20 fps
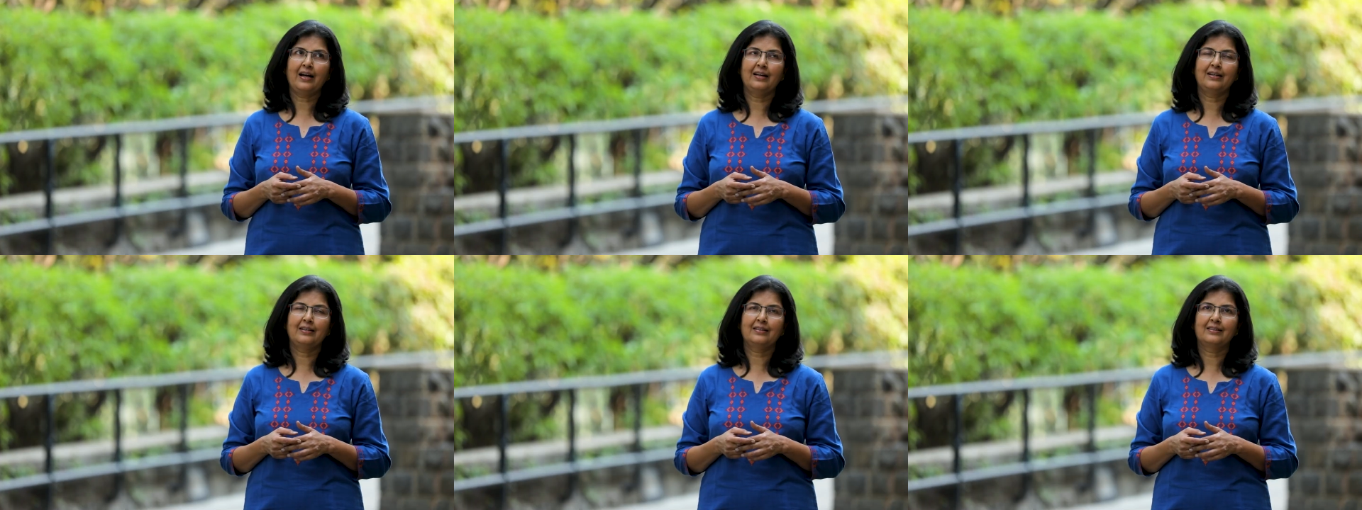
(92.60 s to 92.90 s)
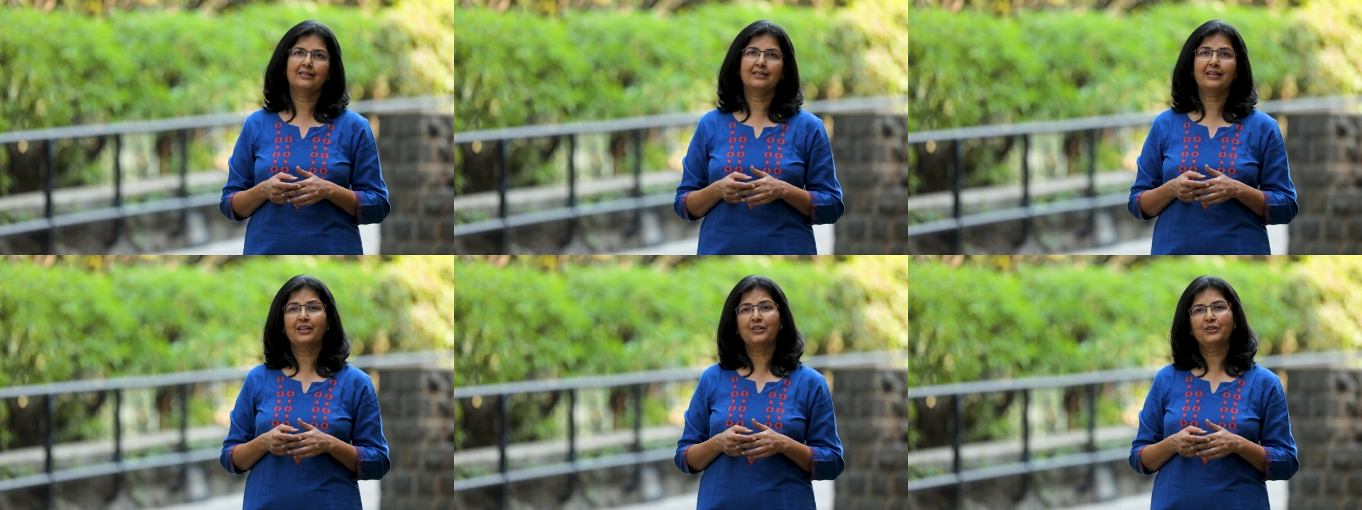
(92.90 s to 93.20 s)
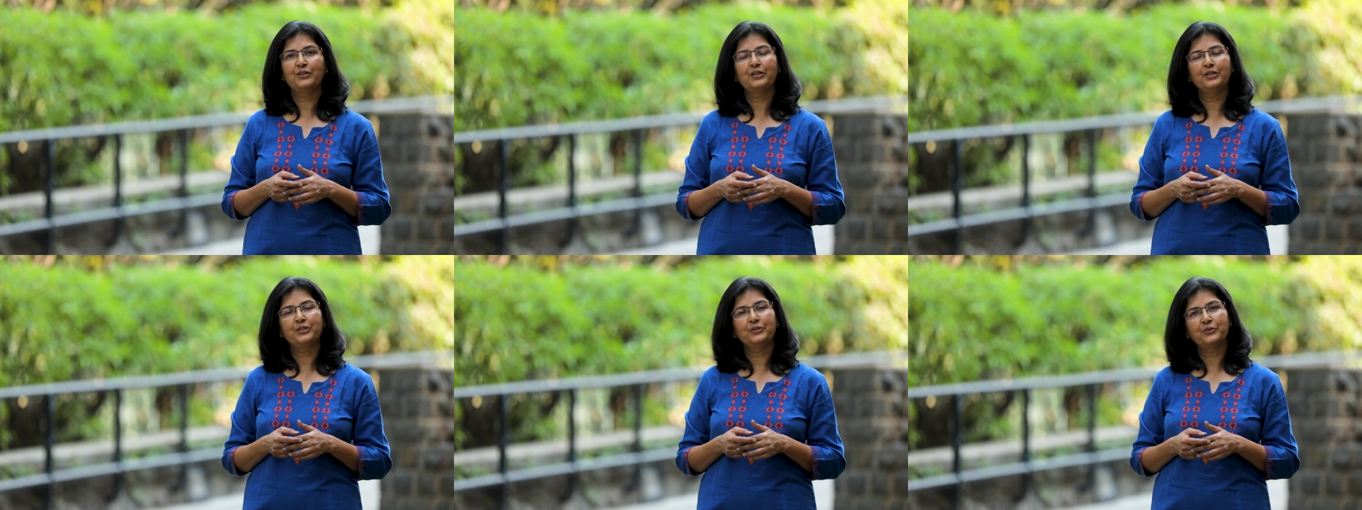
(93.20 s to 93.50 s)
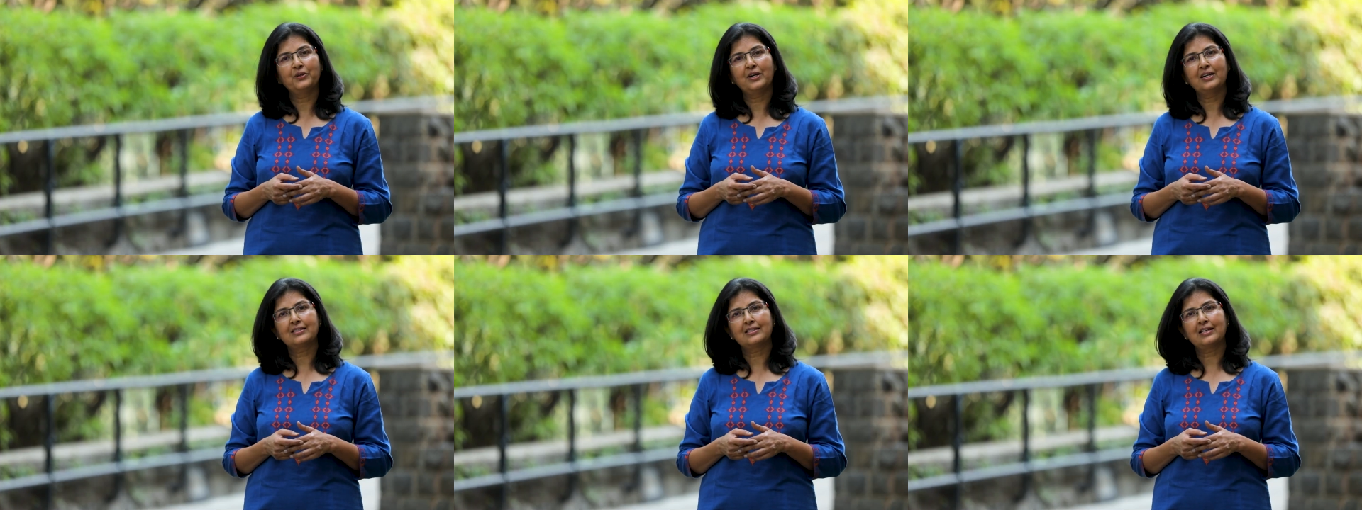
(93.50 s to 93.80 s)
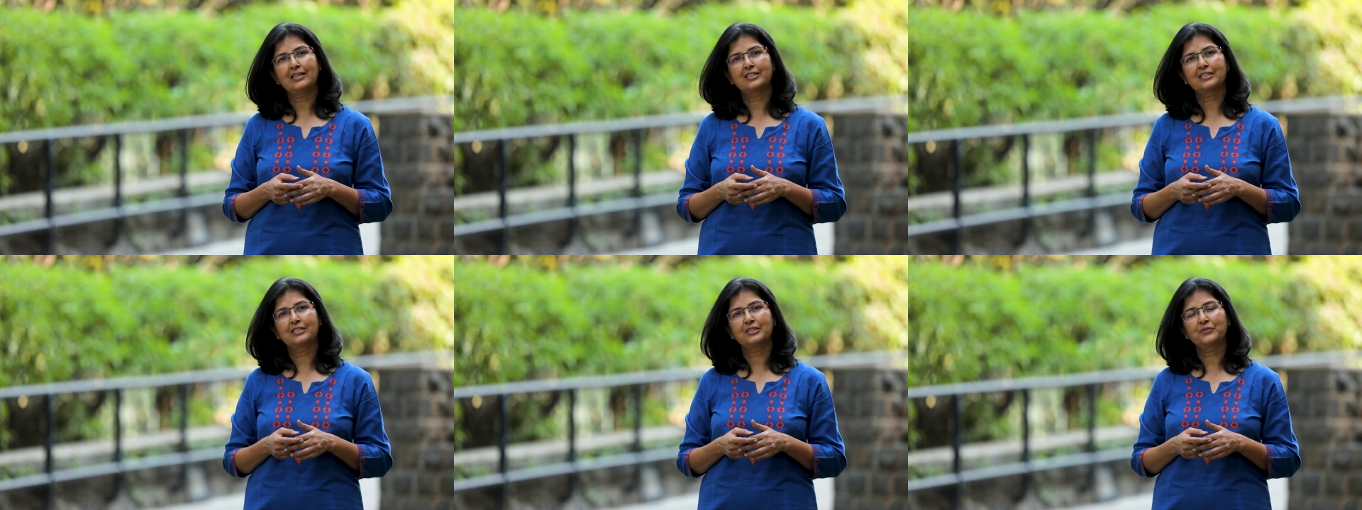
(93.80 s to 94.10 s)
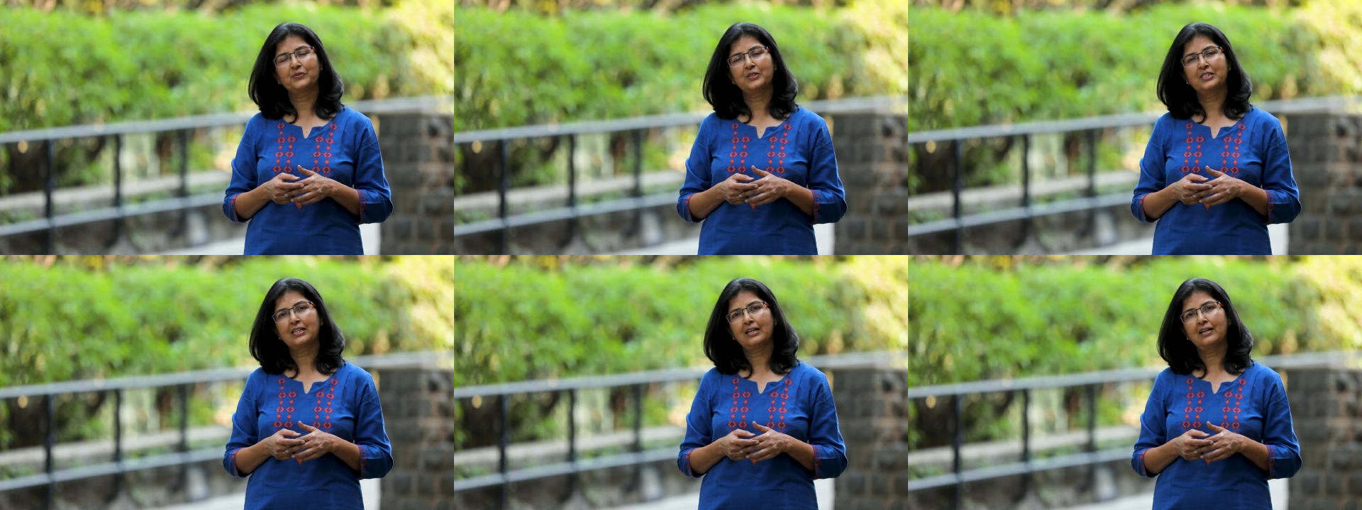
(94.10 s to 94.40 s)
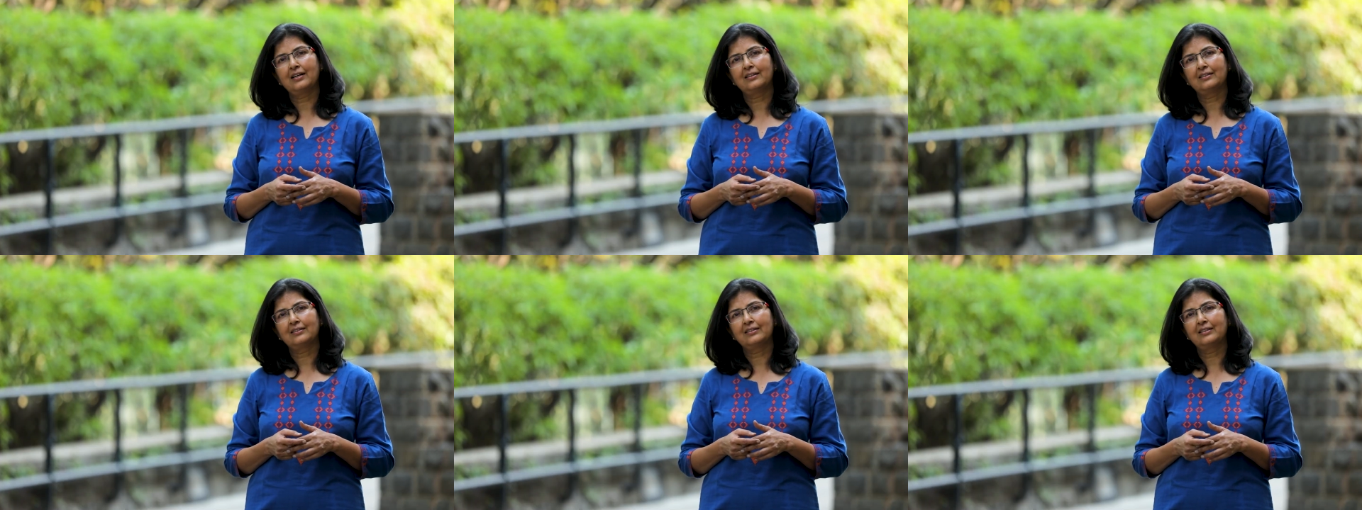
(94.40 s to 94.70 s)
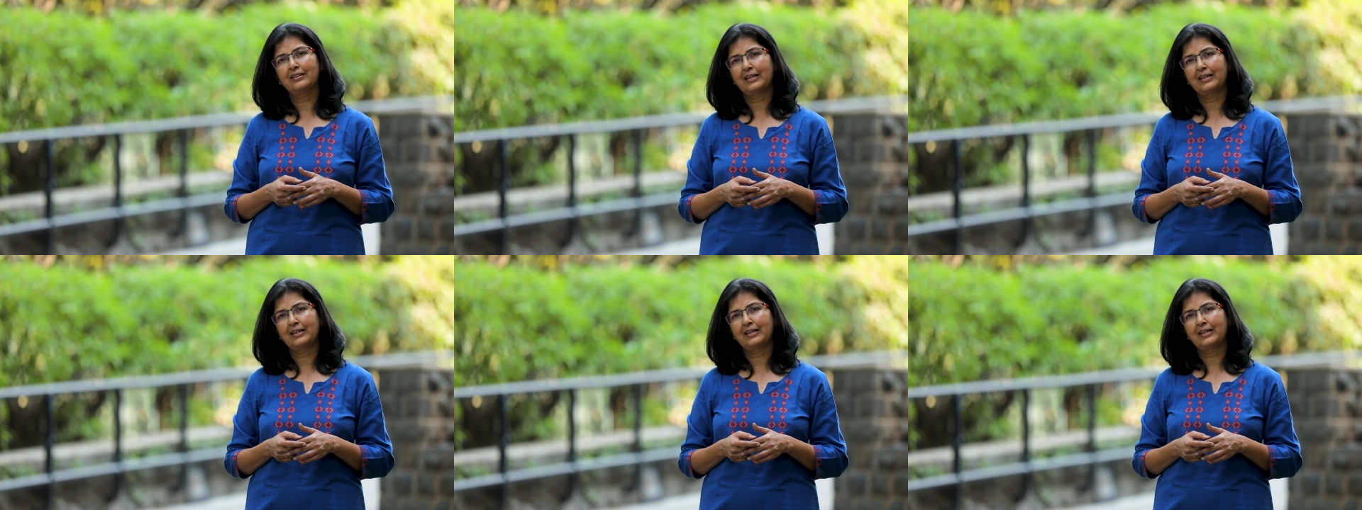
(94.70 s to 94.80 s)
had uh, regular yoga sessions which are